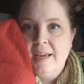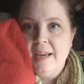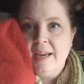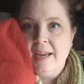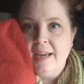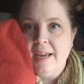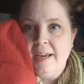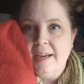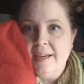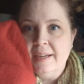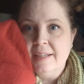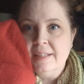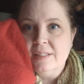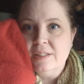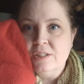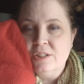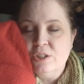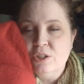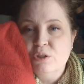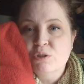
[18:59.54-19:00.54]

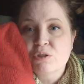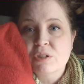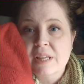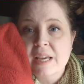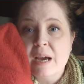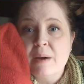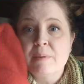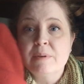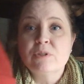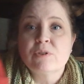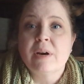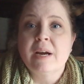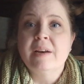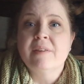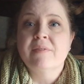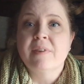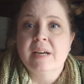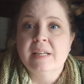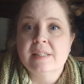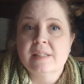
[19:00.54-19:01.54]
And usually I would try to
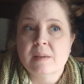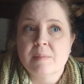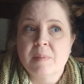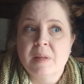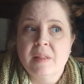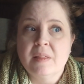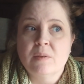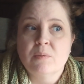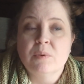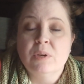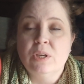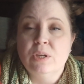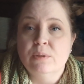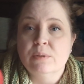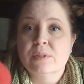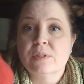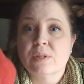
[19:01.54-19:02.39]
find something that would use